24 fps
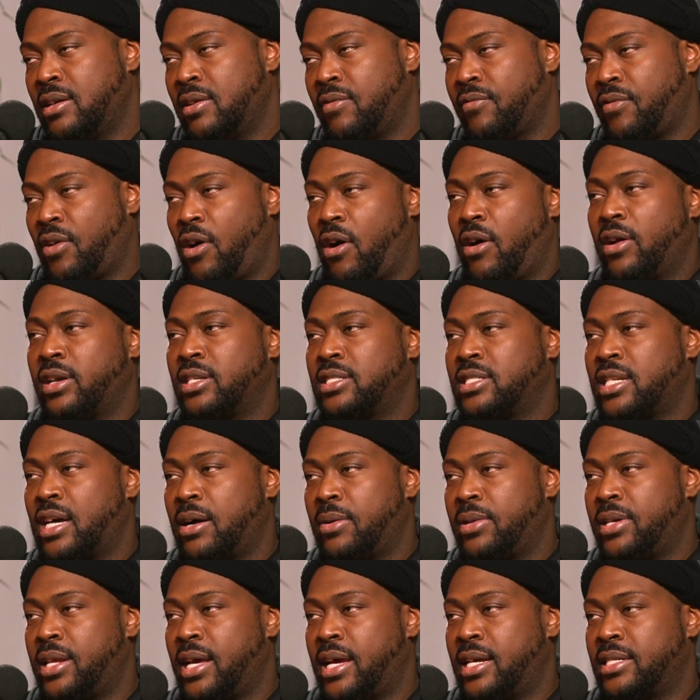for artists
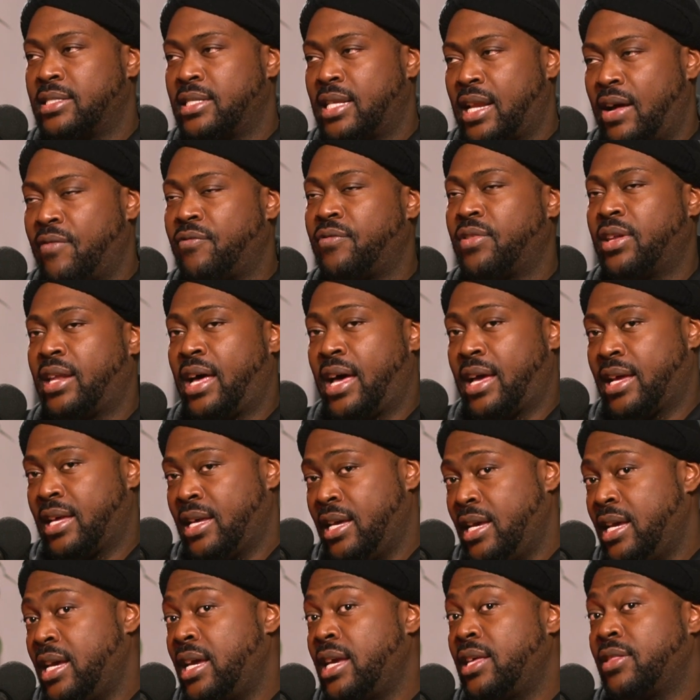nowadays. And I feel like
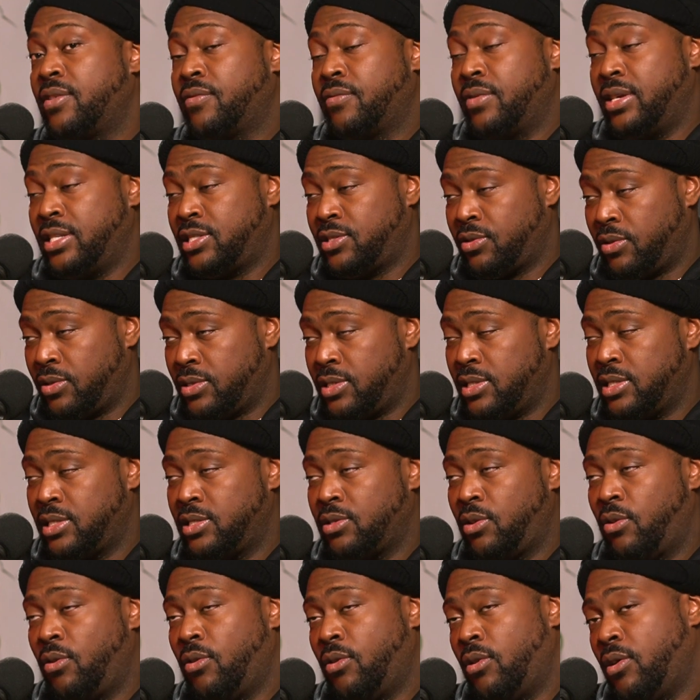either resources
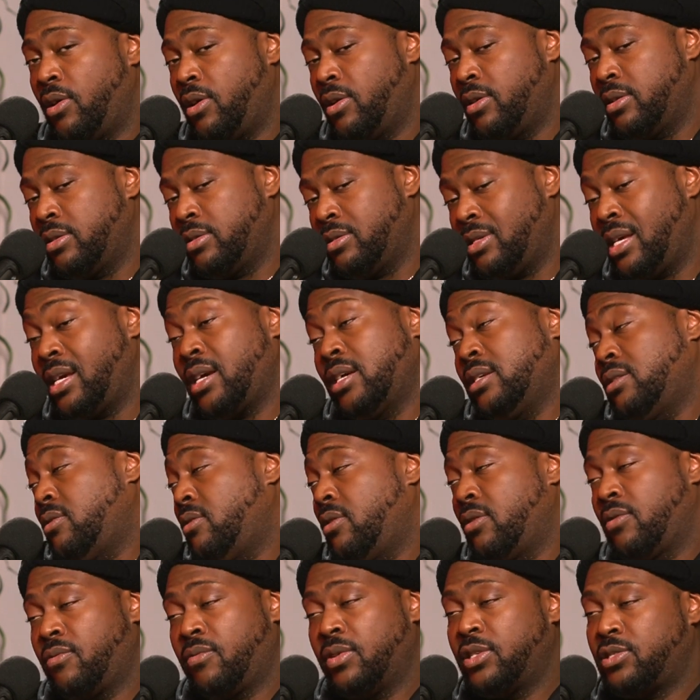or
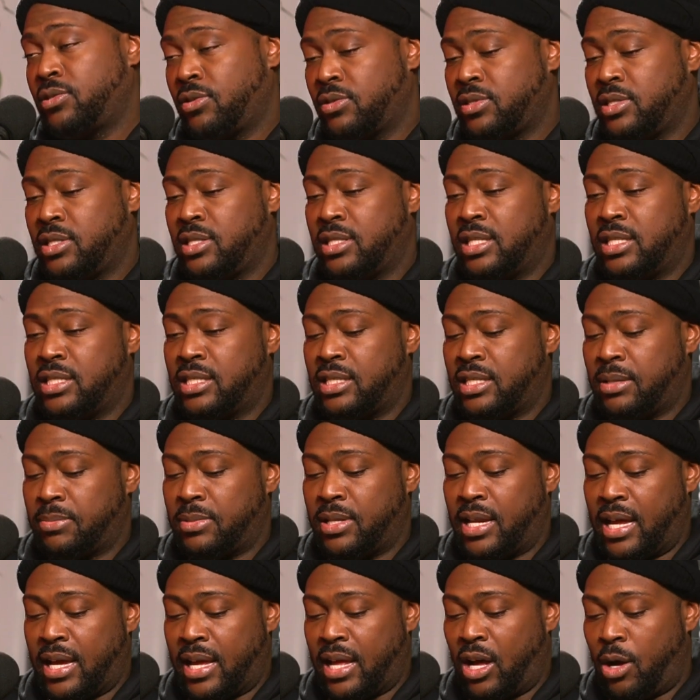resources is
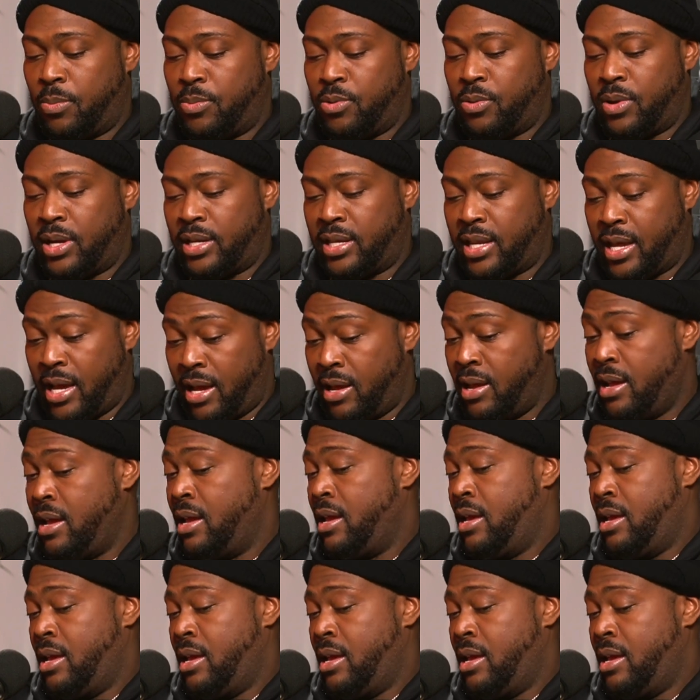something that can help you get there,